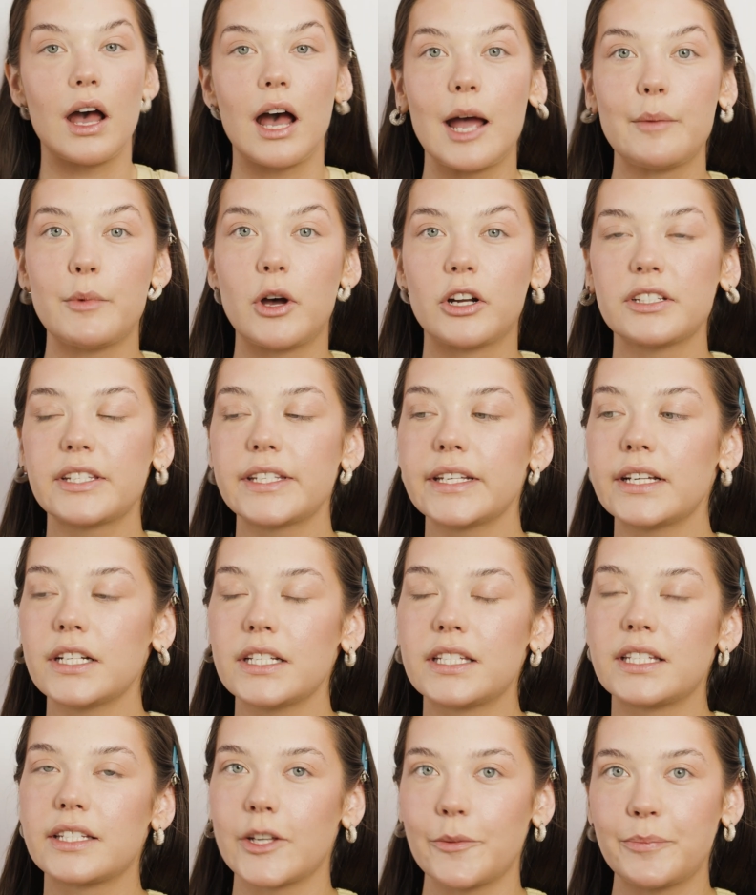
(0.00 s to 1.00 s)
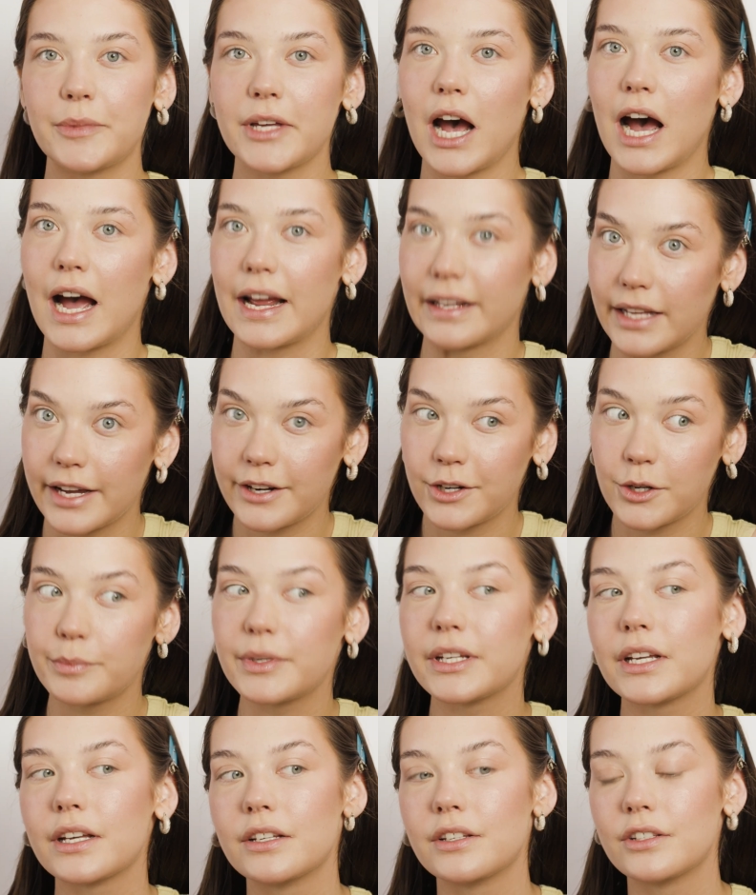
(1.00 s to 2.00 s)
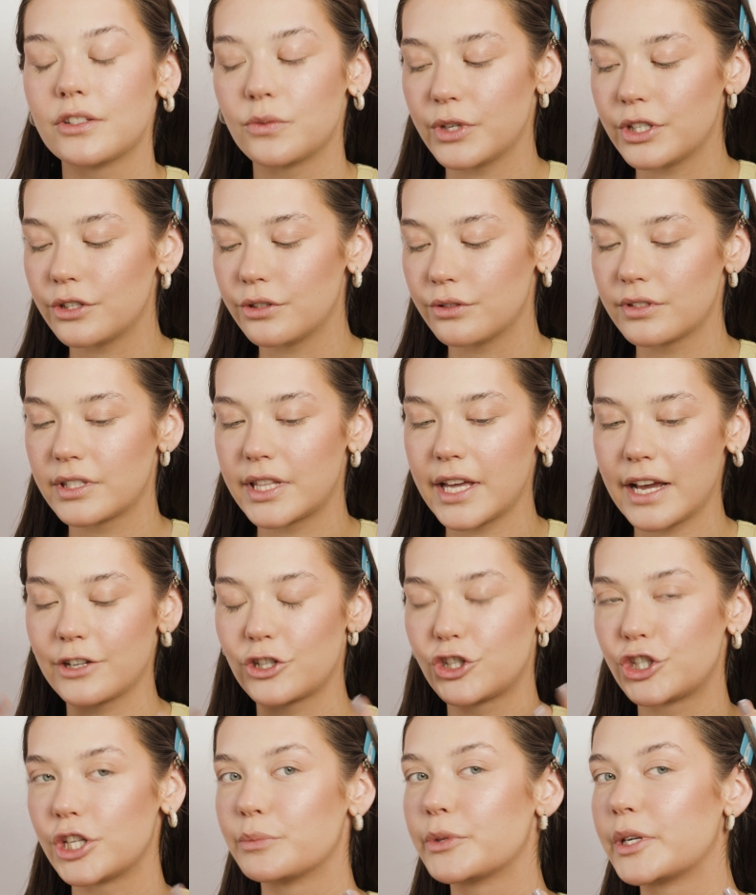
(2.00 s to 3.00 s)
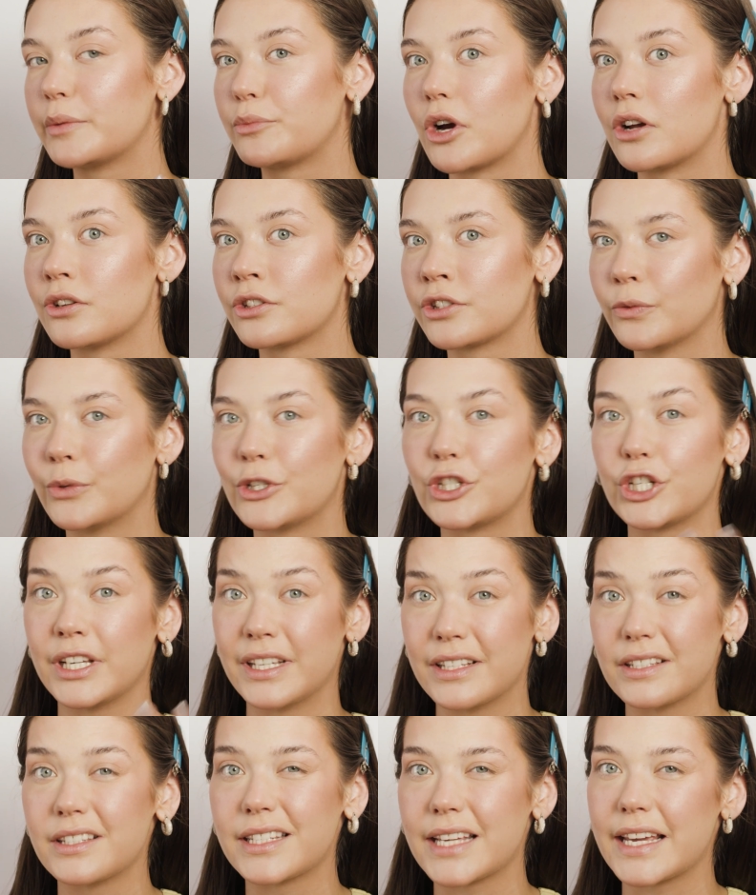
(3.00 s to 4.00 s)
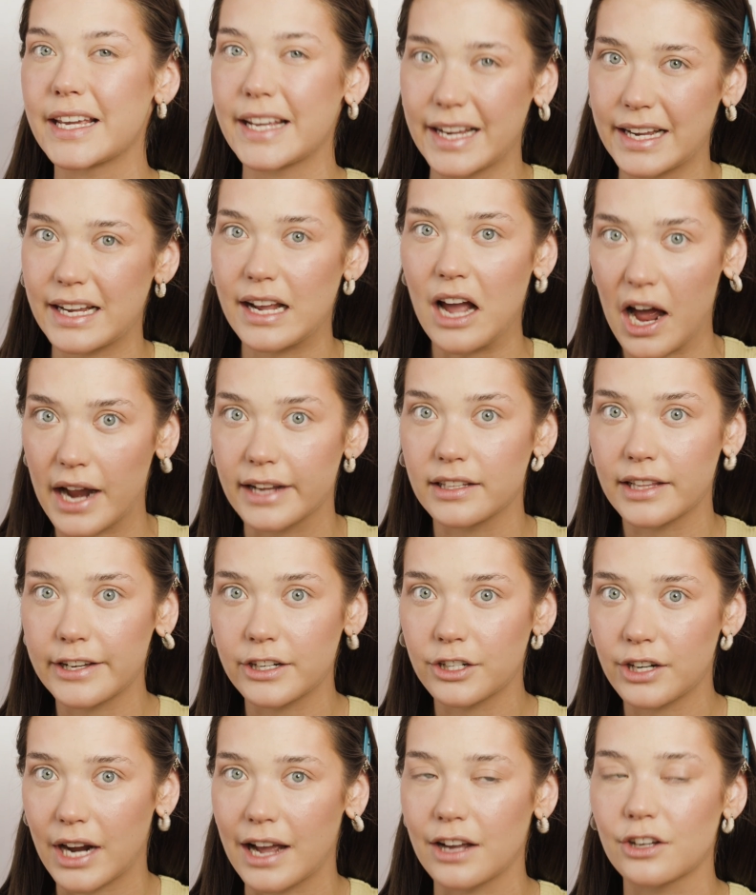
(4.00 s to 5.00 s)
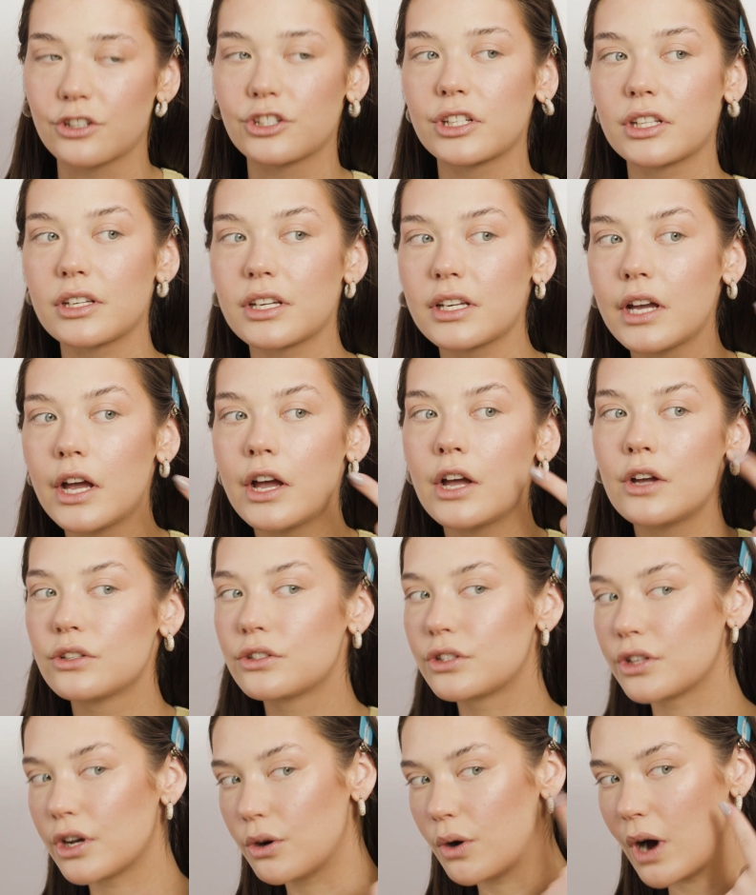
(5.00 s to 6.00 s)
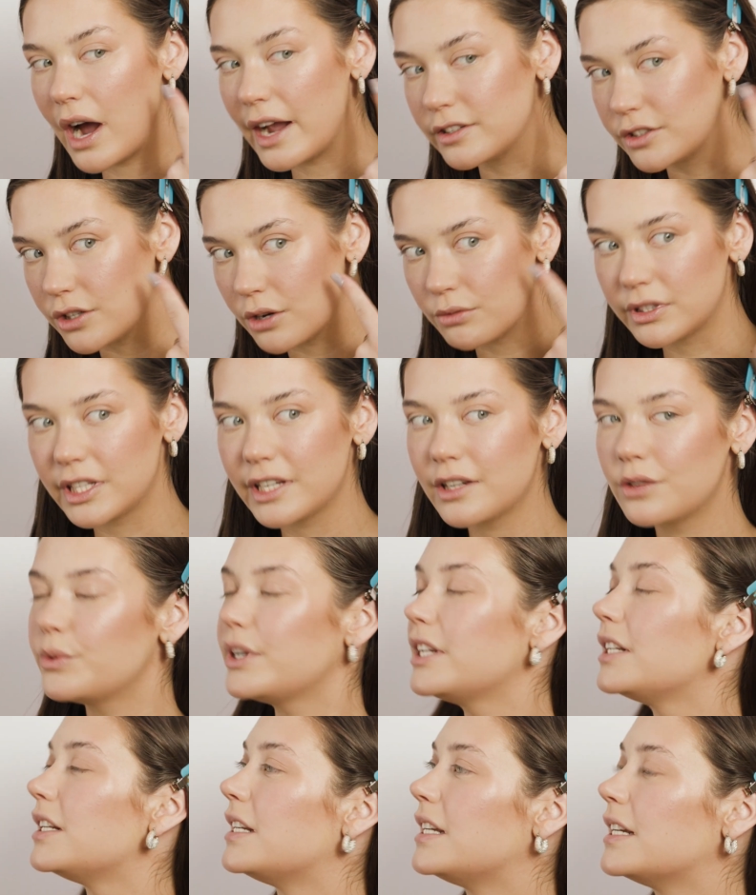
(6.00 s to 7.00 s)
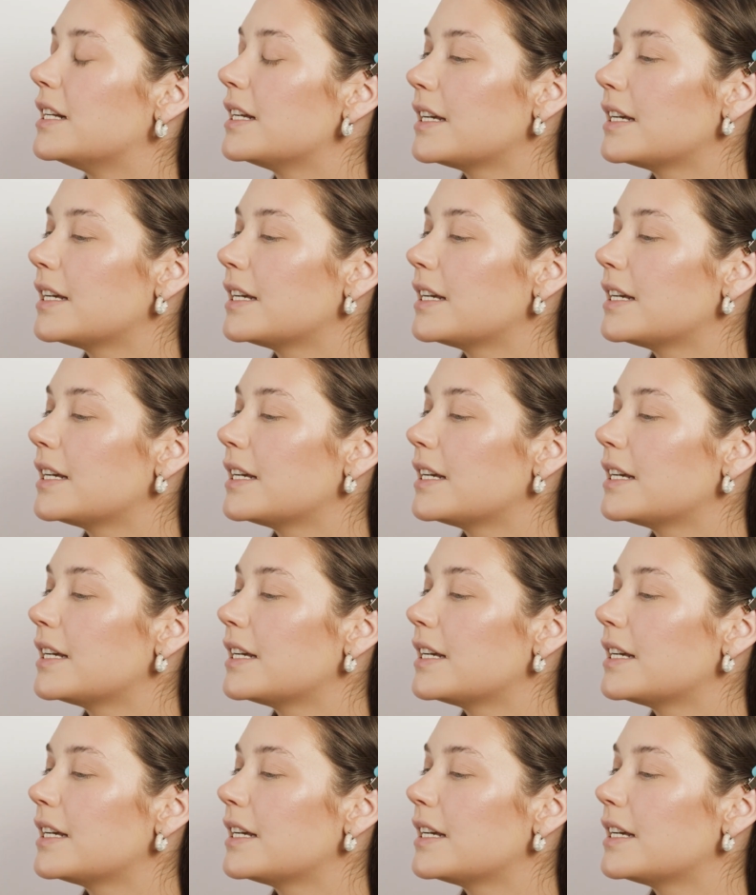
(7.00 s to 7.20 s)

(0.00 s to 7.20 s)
I'm honestly gonna skip the highlighter because we use that shimmery bronzer, which is a highlighter actually, so I don't think we need